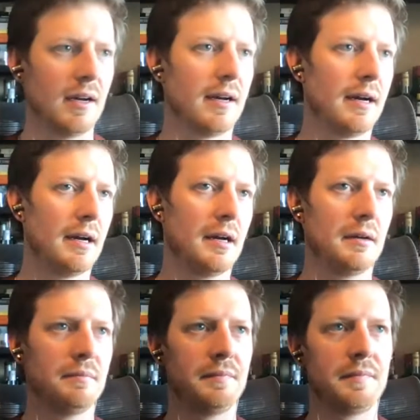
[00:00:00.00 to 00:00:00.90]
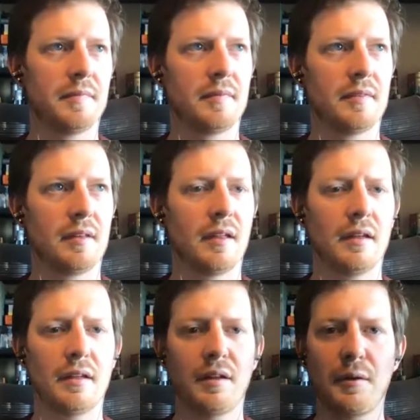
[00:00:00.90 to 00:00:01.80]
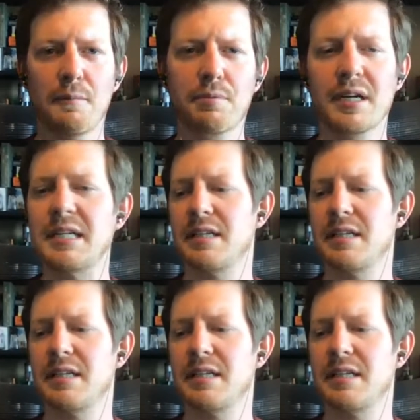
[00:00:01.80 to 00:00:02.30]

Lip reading: This is a pretty